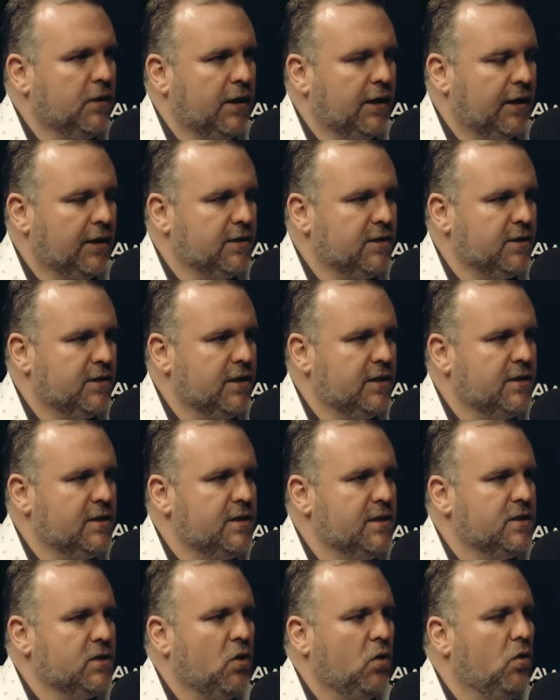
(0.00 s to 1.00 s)
Like it's it's
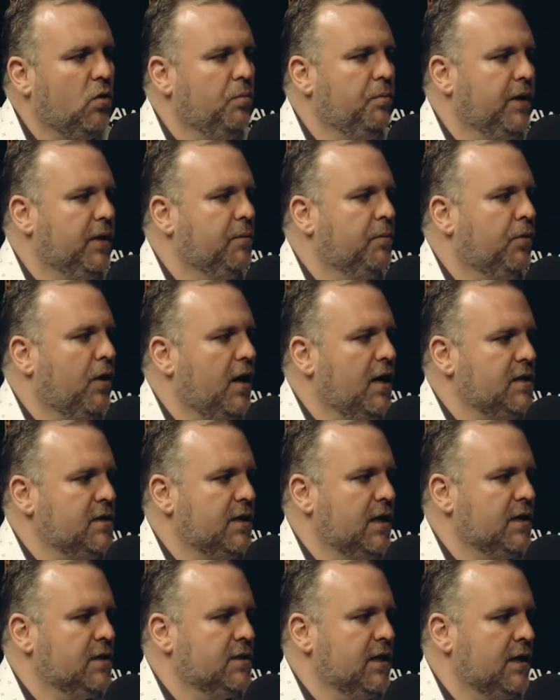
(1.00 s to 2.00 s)
this whole big
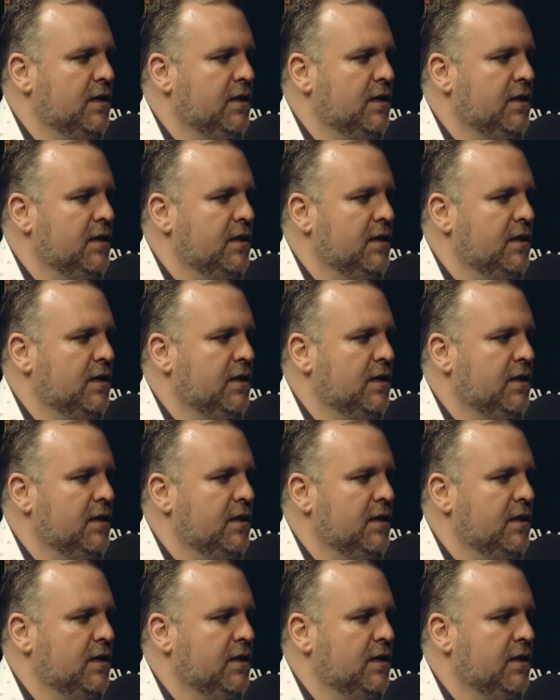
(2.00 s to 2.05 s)
process.